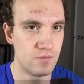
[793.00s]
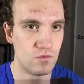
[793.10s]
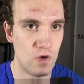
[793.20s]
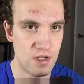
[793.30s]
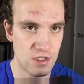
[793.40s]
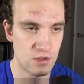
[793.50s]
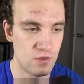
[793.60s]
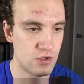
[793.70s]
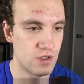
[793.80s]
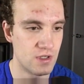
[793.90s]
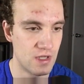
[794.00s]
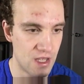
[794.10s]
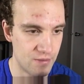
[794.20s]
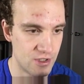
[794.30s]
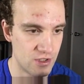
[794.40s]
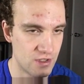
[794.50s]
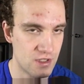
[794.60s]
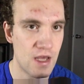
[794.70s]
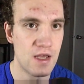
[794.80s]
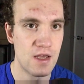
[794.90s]
resolution
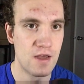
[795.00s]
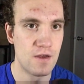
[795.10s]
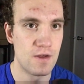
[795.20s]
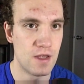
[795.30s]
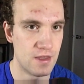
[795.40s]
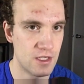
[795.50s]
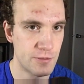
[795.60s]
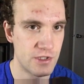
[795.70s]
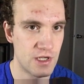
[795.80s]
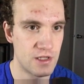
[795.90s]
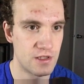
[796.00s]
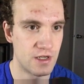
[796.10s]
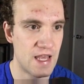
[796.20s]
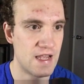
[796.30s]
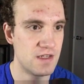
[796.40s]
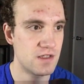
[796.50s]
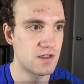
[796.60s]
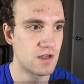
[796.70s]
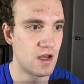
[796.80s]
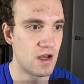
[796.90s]
images. In this particular
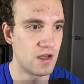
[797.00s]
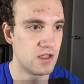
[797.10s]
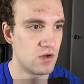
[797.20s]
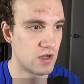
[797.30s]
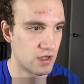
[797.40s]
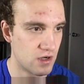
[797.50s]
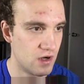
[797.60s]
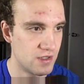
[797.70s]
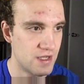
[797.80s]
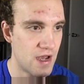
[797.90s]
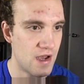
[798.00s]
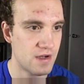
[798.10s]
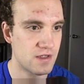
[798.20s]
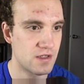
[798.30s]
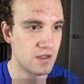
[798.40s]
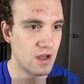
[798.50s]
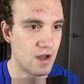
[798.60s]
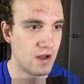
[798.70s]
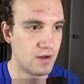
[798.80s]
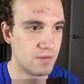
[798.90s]
case, you can contact
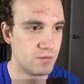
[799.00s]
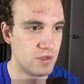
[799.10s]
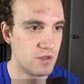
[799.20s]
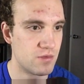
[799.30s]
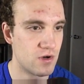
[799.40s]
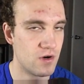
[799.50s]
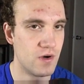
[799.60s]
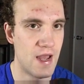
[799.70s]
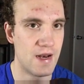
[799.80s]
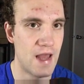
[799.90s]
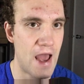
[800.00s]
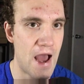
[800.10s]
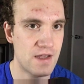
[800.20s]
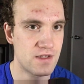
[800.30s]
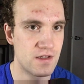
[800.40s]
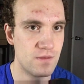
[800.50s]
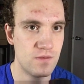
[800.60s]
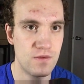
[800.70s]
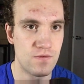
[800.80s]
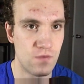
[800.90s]
B-Pro and ask
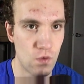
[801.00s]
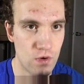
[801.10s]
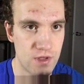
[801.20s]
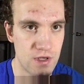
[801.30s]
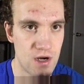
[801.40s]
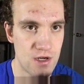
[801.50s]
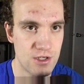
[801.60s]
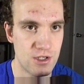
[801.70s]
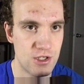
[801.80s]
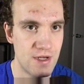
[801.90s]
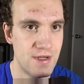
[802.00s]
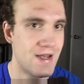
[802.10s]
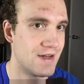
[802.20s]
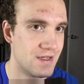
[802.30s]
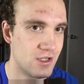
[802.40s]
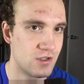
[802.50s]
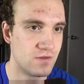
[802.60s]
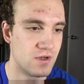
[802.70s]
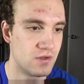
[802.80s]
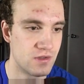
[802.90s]
them for the auction sheet and additional
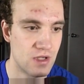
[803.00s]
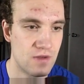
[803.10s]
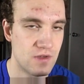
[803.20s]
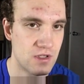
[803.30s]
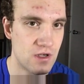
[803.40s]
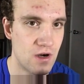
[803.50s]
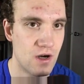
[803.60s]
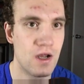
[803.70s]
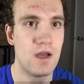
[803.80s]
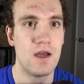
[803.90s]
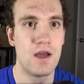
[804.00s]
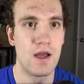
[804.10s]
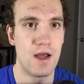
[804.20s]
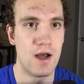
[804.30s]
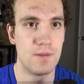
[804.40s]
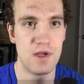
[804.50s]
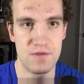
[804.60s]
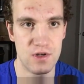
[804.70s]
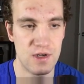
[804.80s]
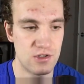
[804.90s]
photos of this car
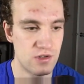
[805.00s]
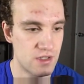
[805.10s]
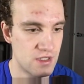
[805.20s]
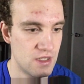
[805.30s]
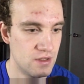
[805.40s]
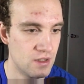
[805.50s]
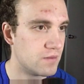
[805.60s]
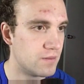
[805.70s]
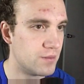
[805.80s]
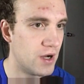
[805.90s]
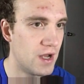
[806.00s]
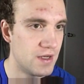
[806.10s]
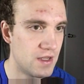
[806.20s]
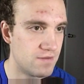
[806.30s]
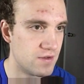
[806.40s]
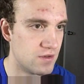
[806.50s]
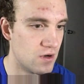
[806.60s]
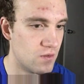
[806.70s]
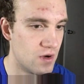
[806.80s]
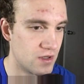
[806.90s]
if you're interested. But if you
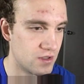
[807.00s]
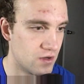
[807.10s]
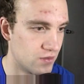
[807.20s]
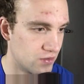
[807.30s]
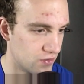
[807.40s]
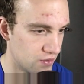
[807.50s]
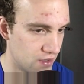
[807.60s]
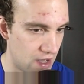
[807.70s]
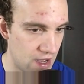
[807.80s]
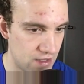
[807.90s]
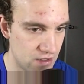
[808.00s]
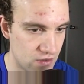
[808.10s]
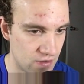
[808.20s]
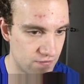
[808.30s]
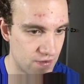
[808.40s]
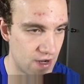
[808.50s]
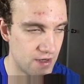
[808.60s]
don't want to go through that, you can find